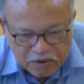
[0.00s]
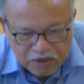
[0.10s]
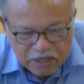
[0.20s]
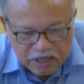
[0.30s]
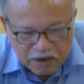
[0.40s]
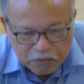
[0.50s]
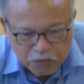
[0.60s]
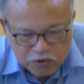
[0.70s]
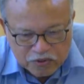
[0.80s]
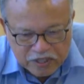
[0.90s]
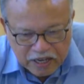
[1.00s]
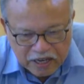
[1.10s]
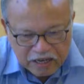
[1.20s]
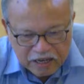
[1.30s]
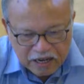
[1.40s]
kitab
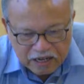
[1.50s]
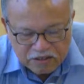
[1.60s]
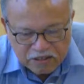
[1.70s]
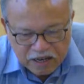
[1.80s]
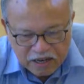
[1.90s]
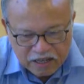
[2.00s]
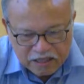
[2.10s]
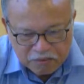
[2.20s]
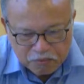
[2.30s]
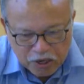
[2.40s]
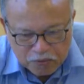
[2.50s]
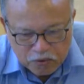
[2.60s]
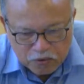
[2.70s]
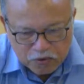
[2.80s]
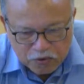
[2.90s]
Bustan Al-Salatin Bab
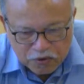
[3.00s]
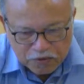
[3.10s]
7.